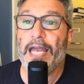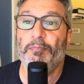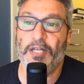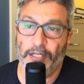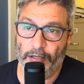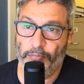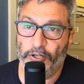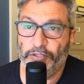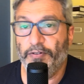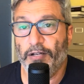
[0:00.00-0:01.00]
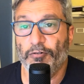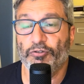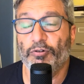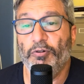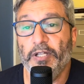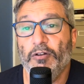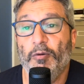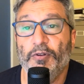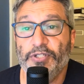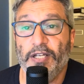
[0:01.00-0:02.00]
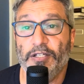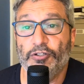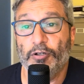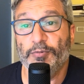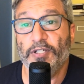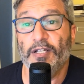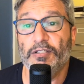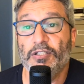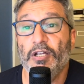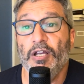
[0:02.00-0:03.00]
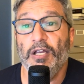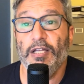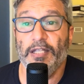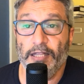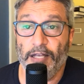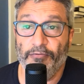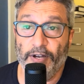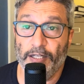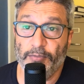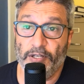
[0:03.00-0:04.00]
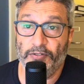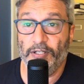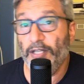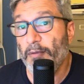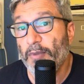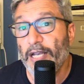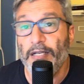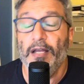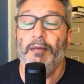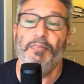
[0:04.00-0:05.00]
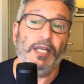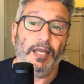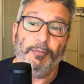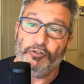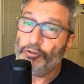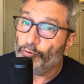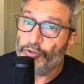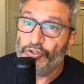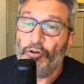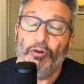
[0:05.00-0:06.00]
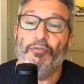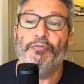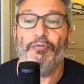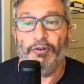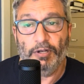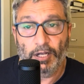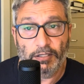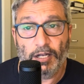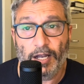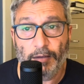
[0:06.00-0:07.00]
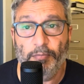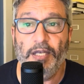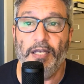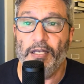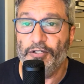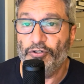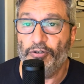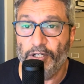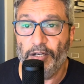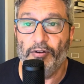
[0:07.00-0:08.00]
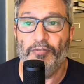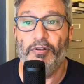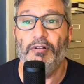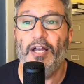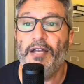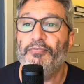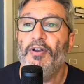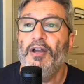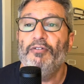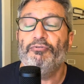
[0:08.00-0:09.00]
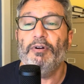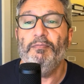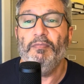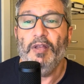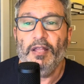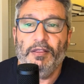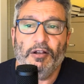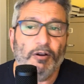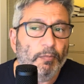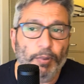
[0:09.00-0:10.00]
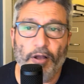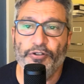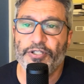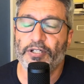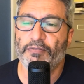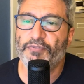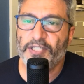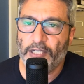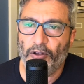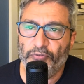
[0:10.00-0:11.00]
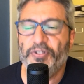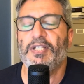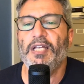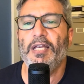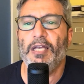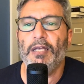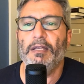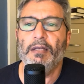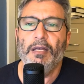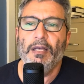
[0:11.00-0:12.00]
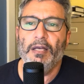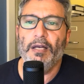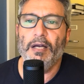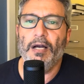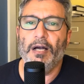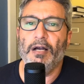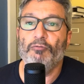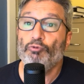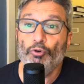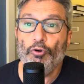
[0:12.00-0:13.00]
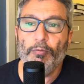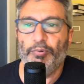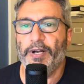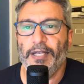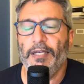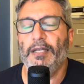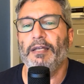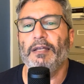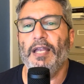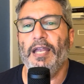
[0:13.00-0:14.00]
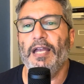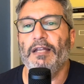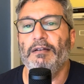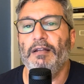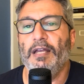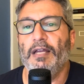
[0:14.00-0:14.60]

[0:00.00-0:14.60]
be impulsive and out of control in almost any circumstance that they find themselves in. They might be able to reserve for a time being a certain area of their life from their impulsive, self-seeking, rule breaking and